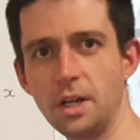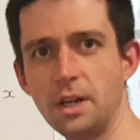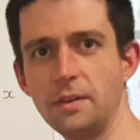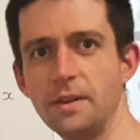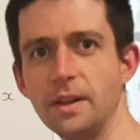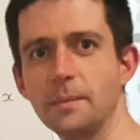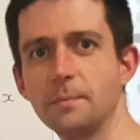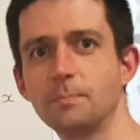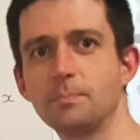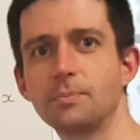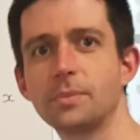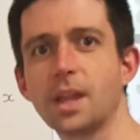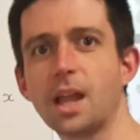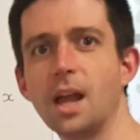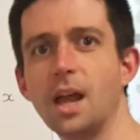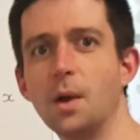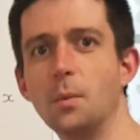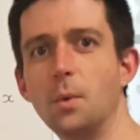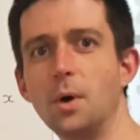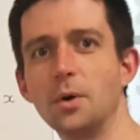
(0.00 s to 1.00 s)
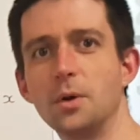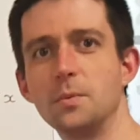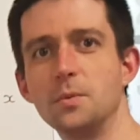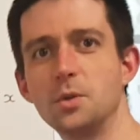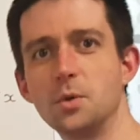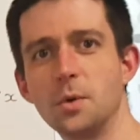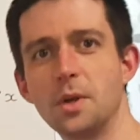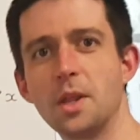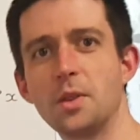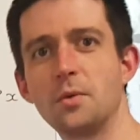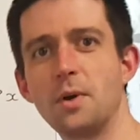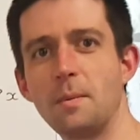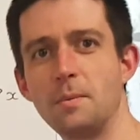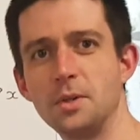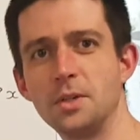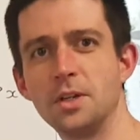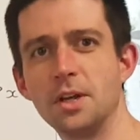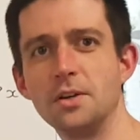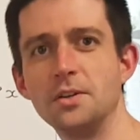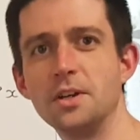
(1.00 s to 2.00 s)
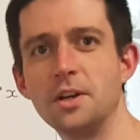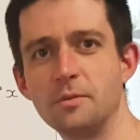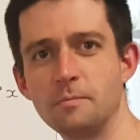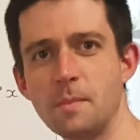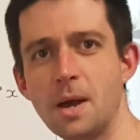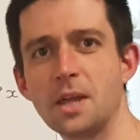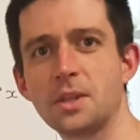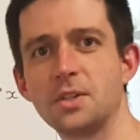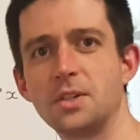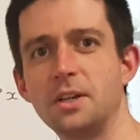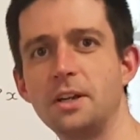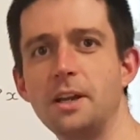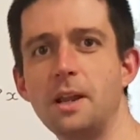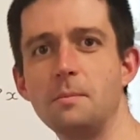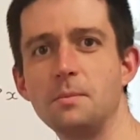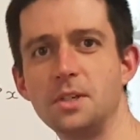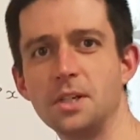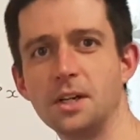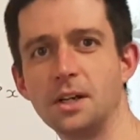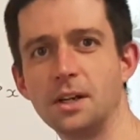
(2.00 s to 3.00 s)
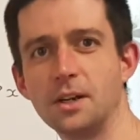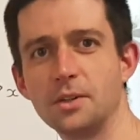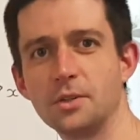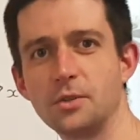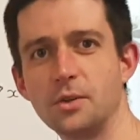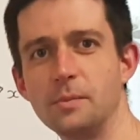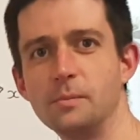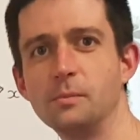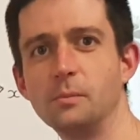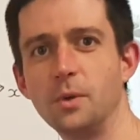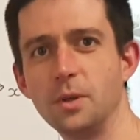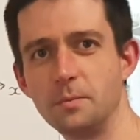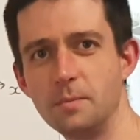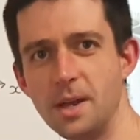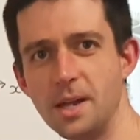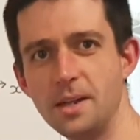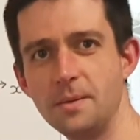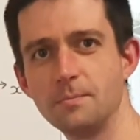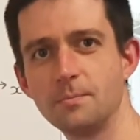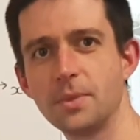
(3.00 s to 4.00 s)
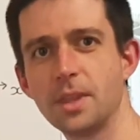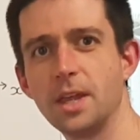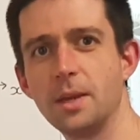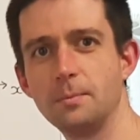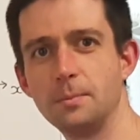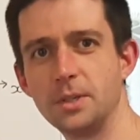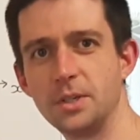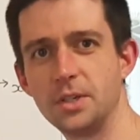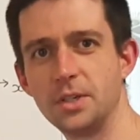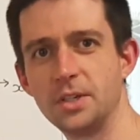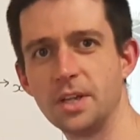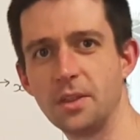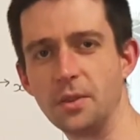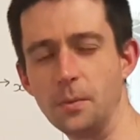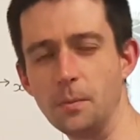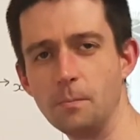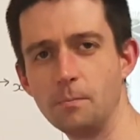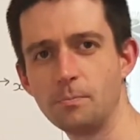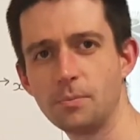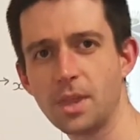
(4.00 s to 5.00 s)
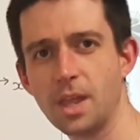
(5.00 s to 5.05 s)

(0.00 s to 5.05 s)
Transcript: Good evening, and welcome to another episode of Maths in an Empty Classroom with me, Mr. Sutton.